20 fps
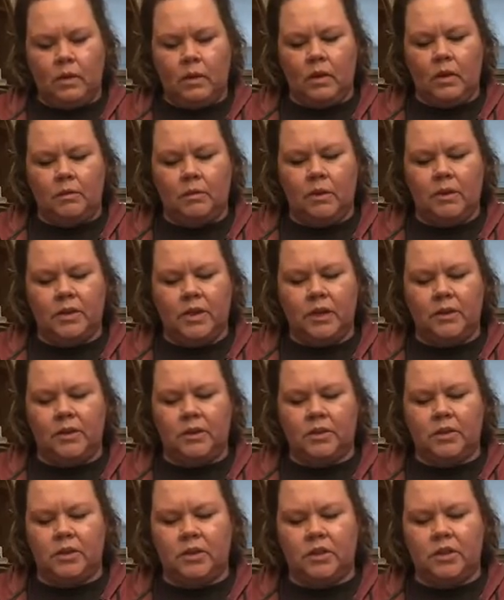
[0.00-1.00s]
Protect your
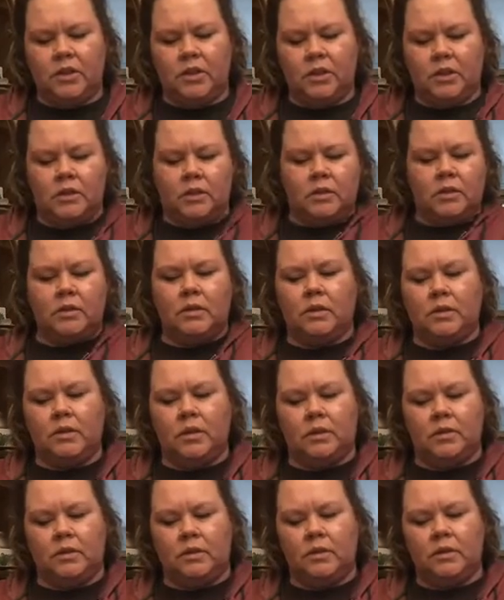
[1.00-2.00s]
stitches.
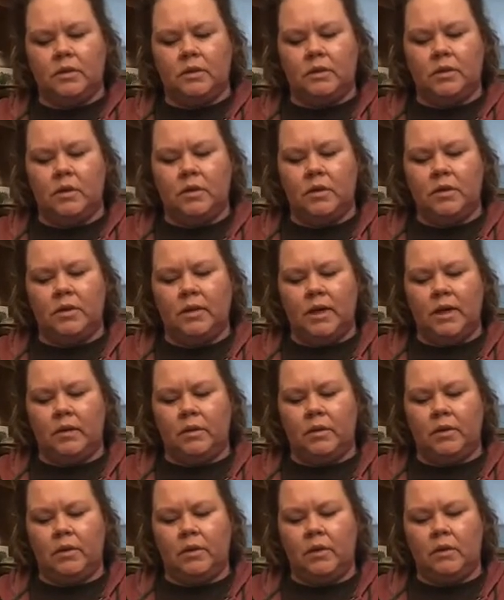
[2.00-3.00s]
Don't just go to town
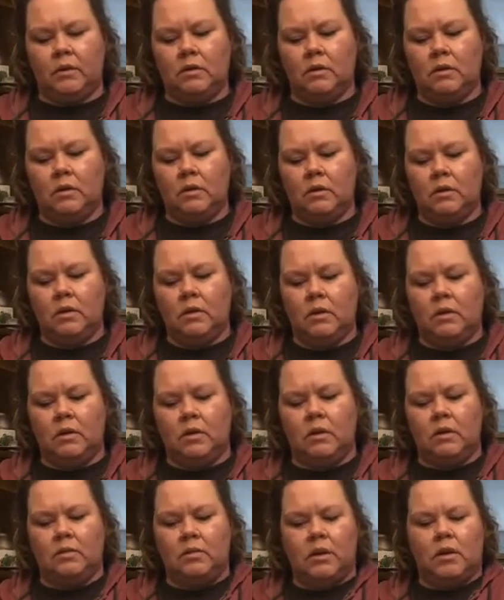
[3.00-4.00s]
with it.
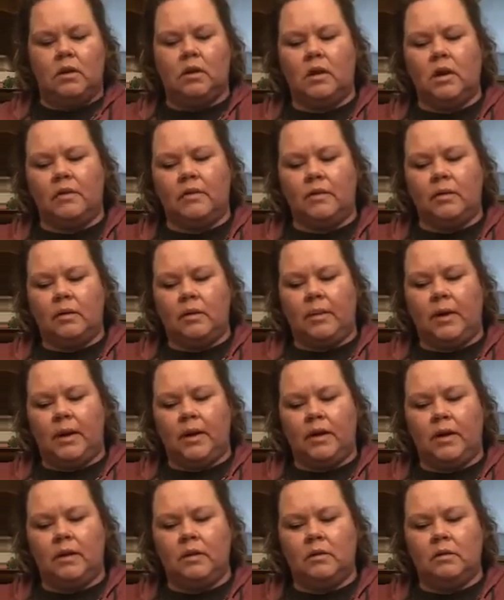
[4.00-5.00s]
Be thoughtful about
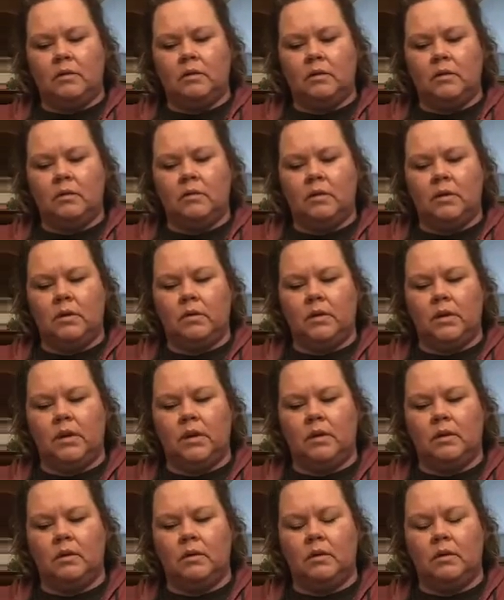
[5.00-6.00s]
it. We don't want
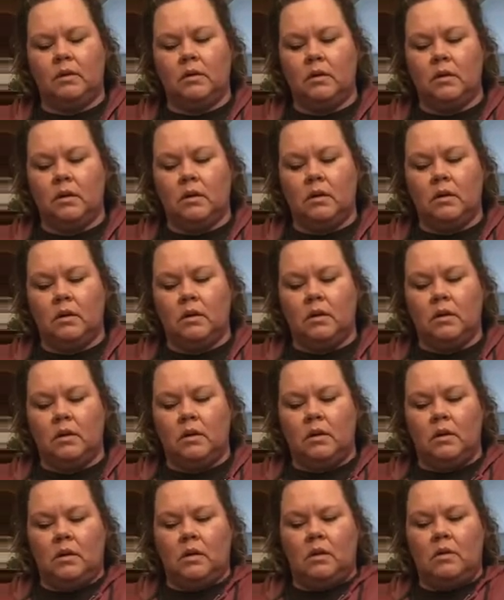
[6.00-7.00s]
to
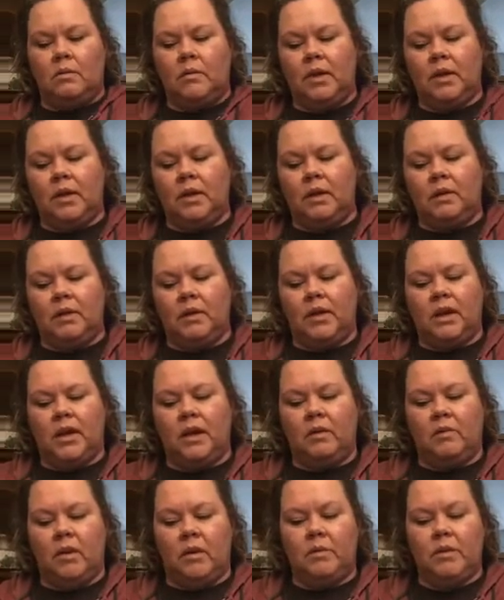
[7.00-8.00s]
make anything
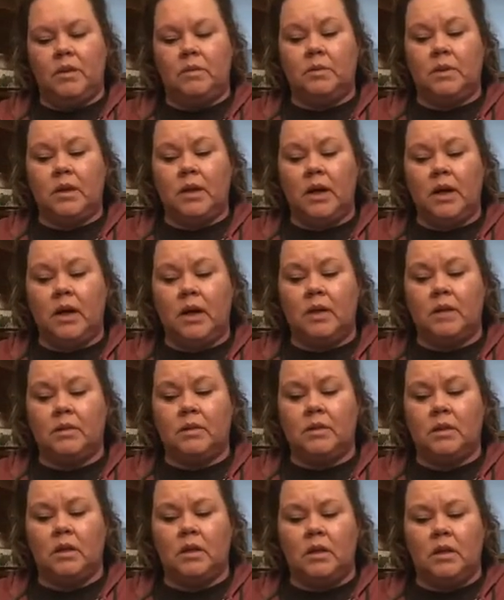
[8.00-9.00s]
cattywampus, because,
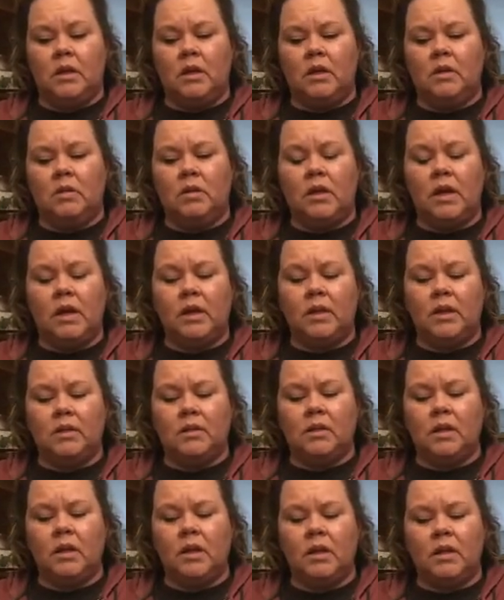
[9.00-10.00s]
you know, a lot
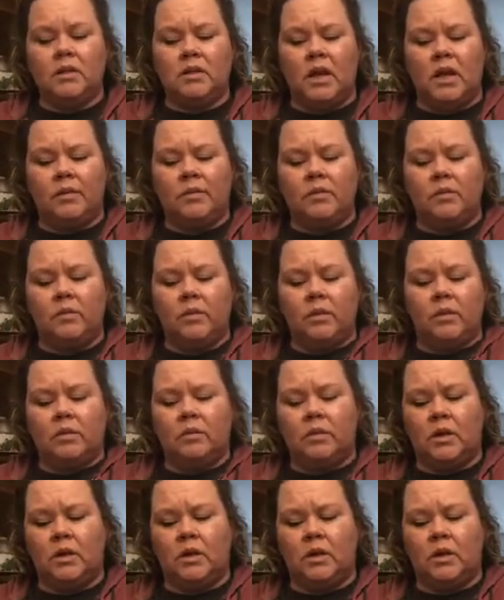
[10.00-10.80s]
of times when we're